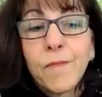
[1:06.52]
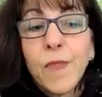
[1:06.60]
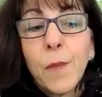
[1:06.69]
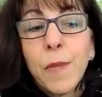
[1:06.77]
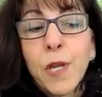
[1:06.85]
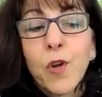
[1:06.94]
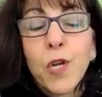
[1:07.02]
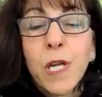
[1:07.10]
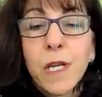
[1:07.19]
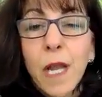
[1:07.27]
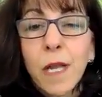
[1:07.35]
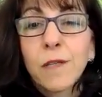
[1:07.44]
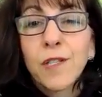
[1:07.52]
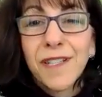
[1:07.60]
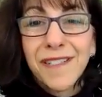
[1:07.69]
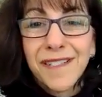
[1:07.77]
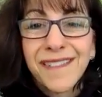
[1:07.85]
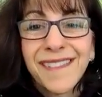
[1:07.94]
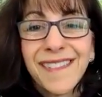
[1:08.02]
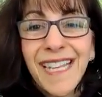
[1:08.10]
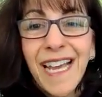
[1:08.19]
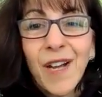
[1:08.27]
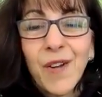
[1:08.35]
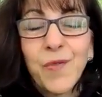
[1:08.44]
the bigger connection,
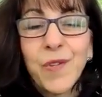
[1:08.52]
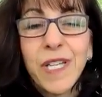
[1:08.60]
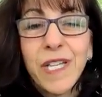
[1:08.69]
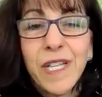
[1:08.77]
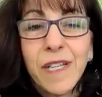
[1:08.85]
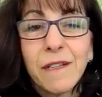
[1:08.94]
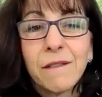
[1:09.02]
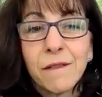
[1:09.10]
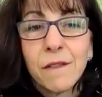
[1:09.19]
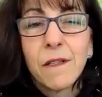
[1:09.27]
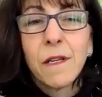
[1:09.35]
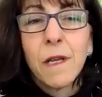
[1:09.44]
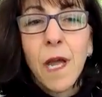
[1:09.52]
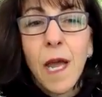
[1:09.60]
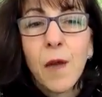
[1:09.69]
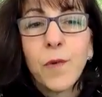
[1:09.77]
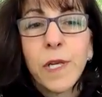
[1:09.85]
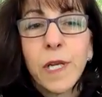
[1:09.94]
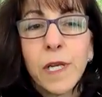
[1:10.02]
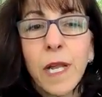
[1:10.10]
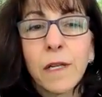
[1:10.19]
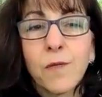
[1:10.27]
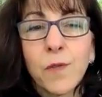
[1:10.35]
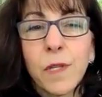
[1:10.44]
how we
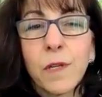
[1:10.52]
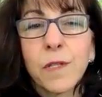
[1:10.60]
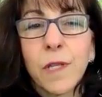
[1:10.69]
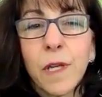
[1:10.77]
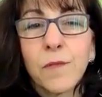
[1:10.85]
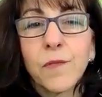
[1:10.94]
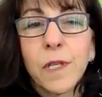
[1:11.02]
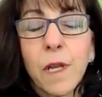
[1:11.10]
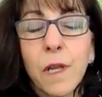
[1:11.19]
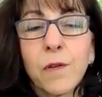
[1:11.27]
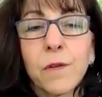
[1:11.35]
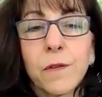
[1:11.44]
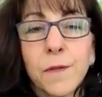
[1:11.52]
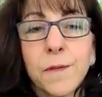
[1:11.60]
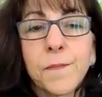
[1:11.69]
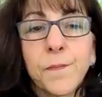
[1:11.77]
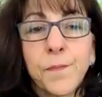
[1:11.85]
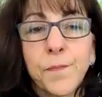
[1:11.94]
connect with ourselves and others.